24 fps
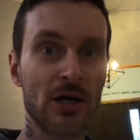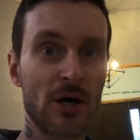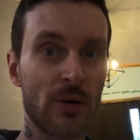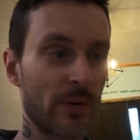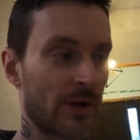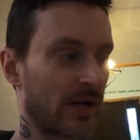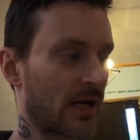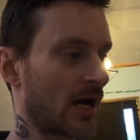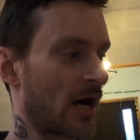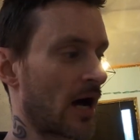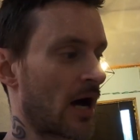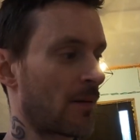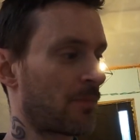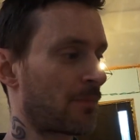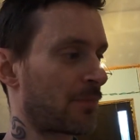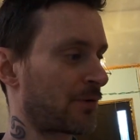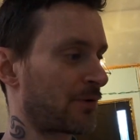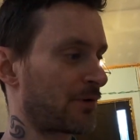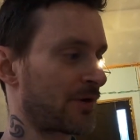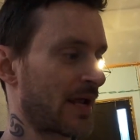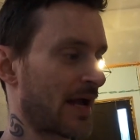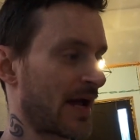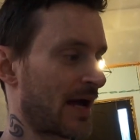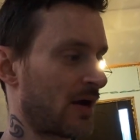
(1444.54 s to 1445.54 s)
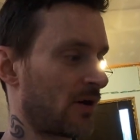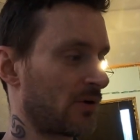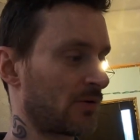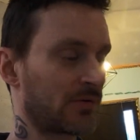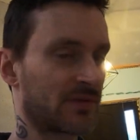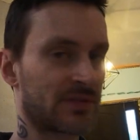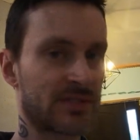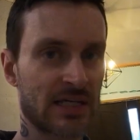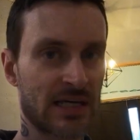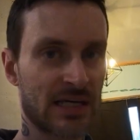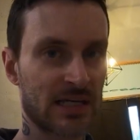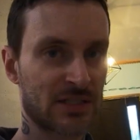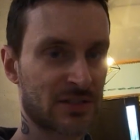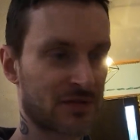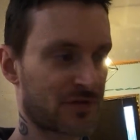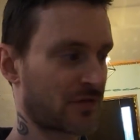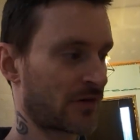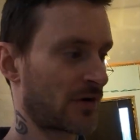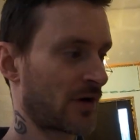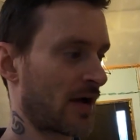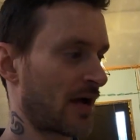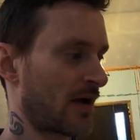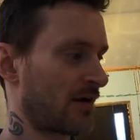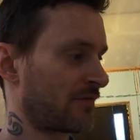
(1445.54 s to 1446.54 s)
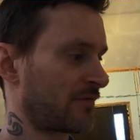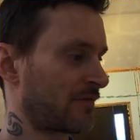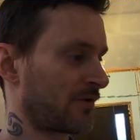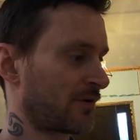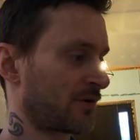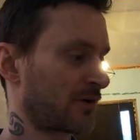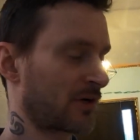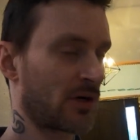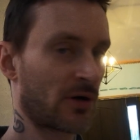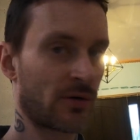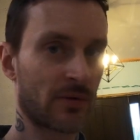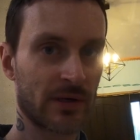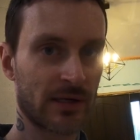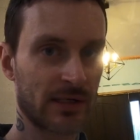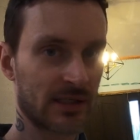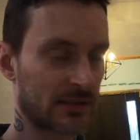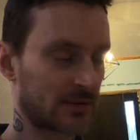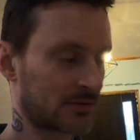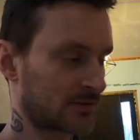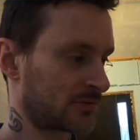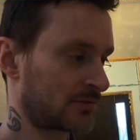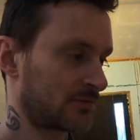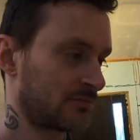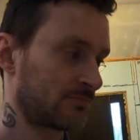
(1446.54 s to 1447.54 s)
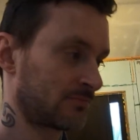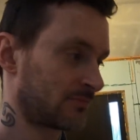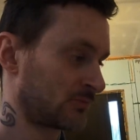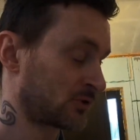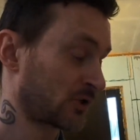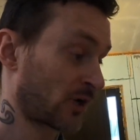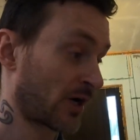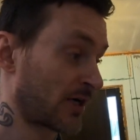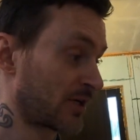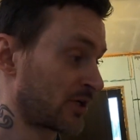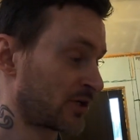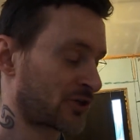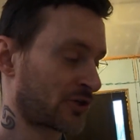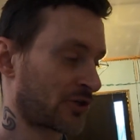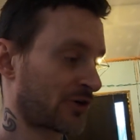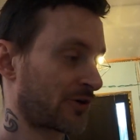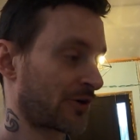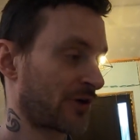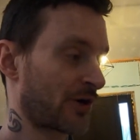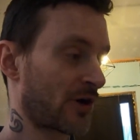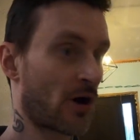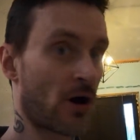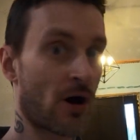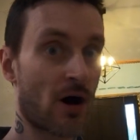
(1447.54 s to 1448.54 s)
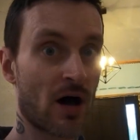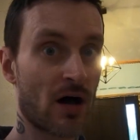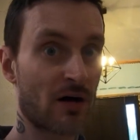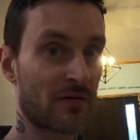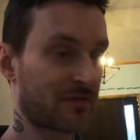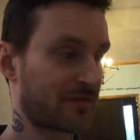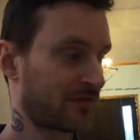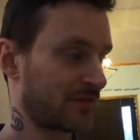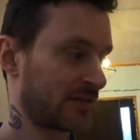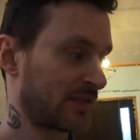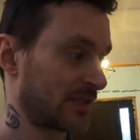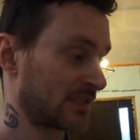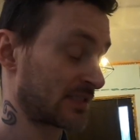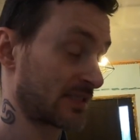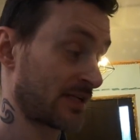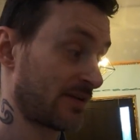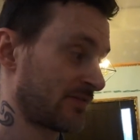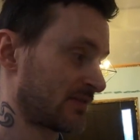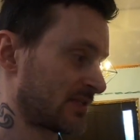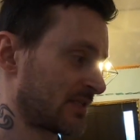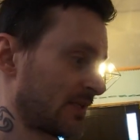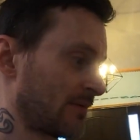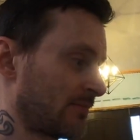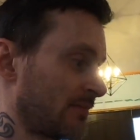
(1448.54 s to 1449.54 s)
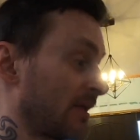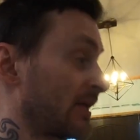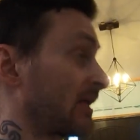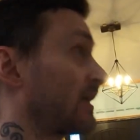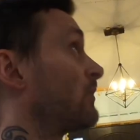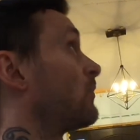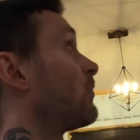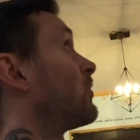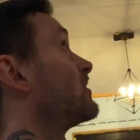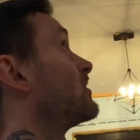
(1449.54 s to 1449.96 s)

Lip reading: Going up or down takes forever. Trying to turn it off, it doesn't even seem like it